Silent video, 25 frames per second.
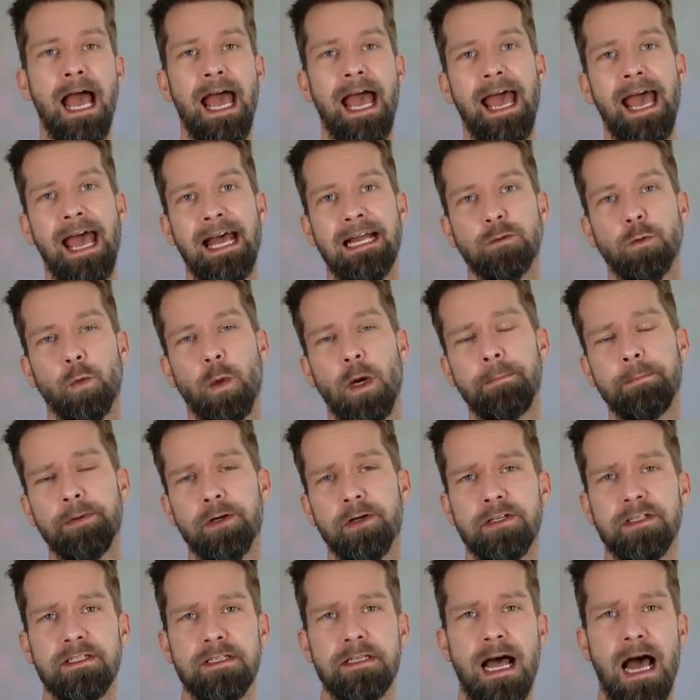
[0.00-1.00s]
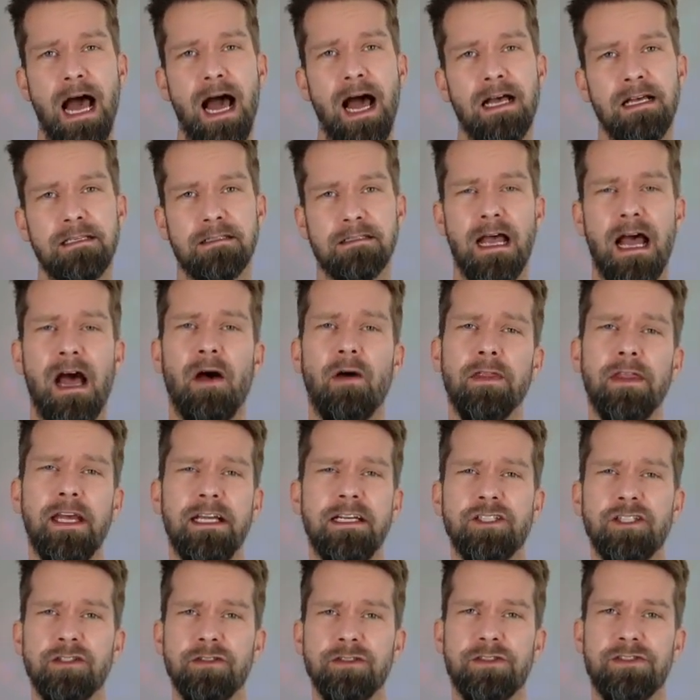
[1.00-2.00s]
And one person asked how they
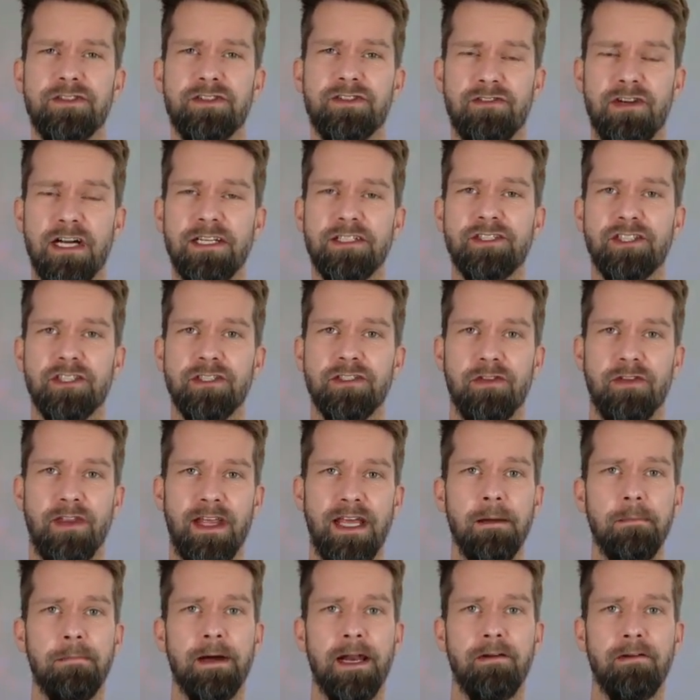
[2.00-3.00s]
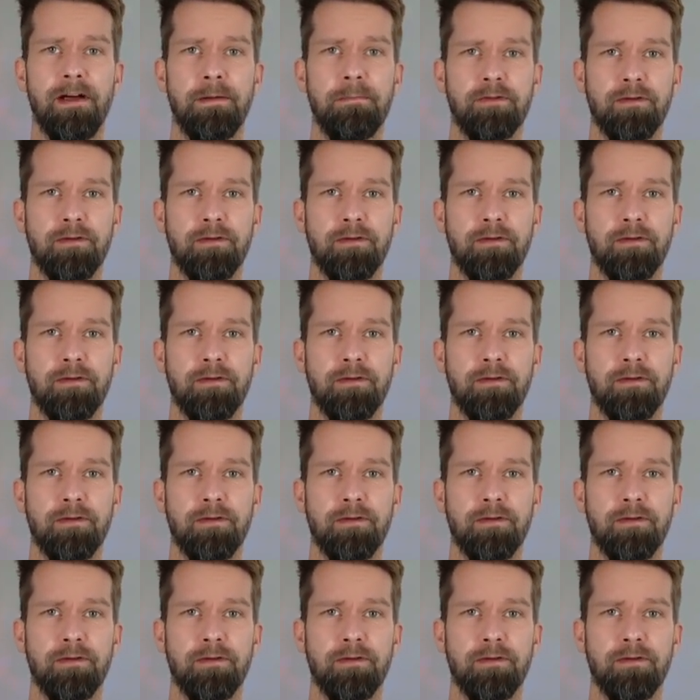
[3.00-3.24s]
should structure their Playwright